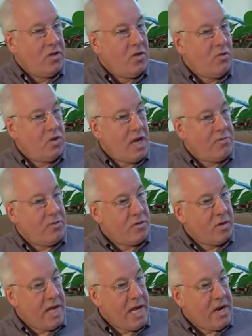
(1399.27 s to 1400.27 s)
Two
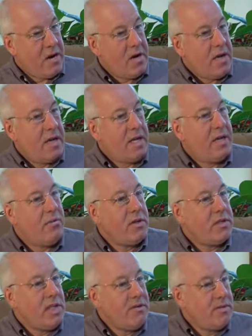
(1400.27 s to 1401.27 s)
chapters later, he
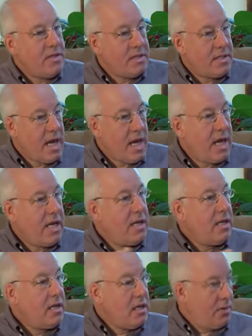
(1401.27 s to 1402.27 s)
receives the sign
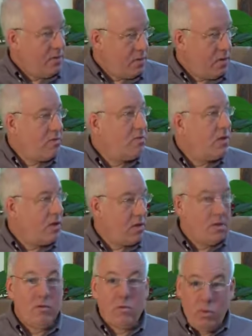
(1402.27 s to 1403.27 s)
of circumcision,